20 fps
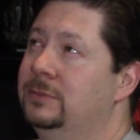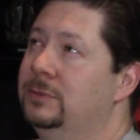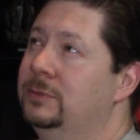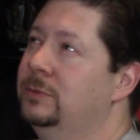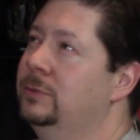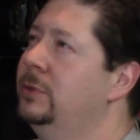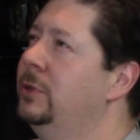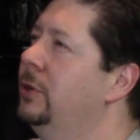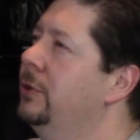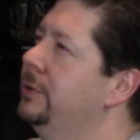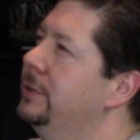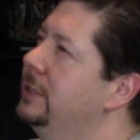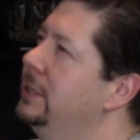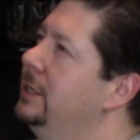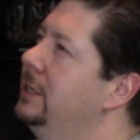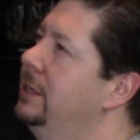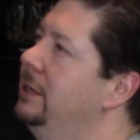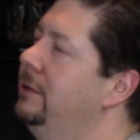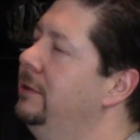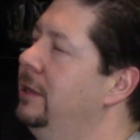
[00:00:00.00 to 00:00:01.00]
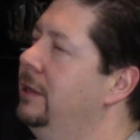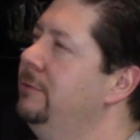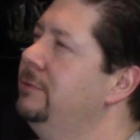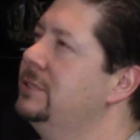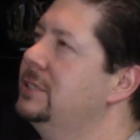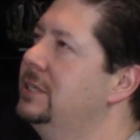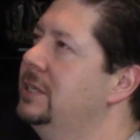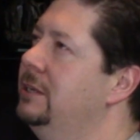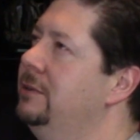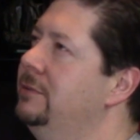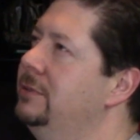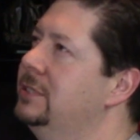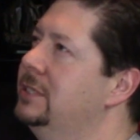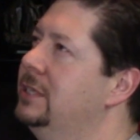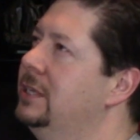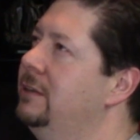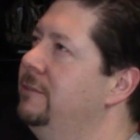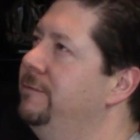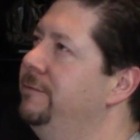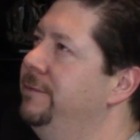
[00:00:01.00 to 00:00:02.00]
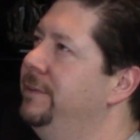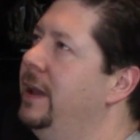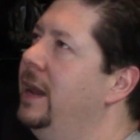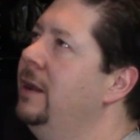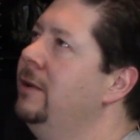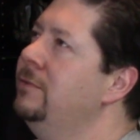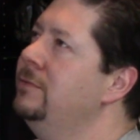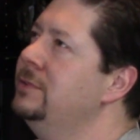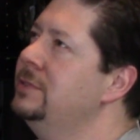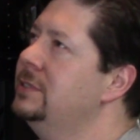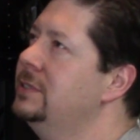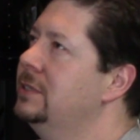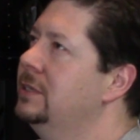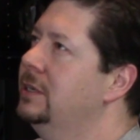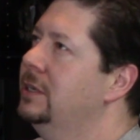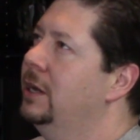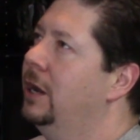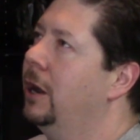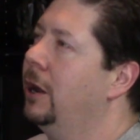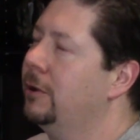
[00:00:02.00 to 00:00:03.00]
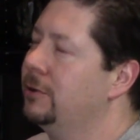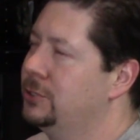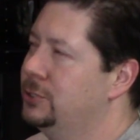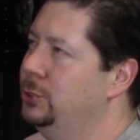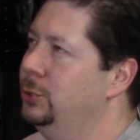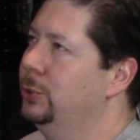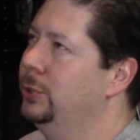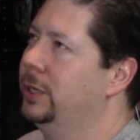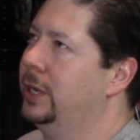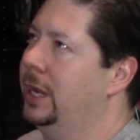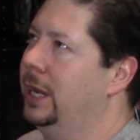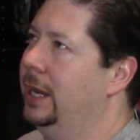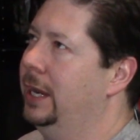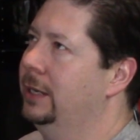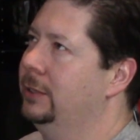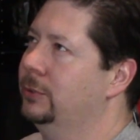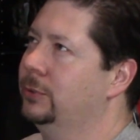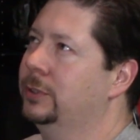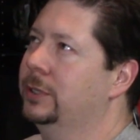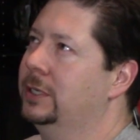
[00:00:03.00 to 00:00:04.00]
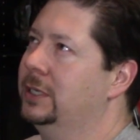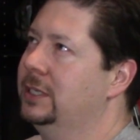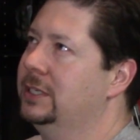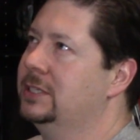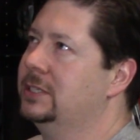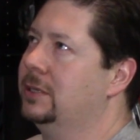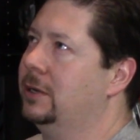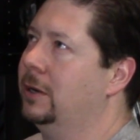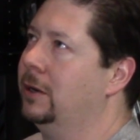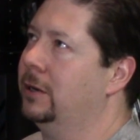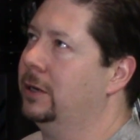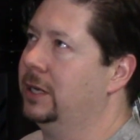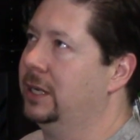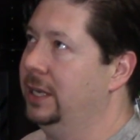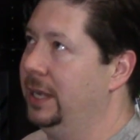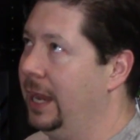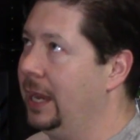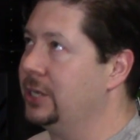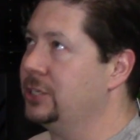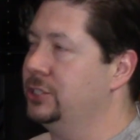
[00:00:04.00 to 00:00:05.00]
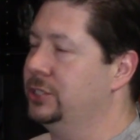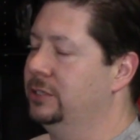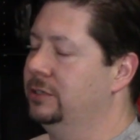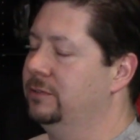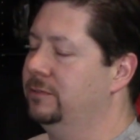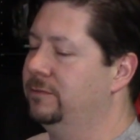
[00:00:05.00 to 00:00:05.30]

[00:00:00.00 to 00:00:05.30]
Oh no, he found our tour guide, or at least our connection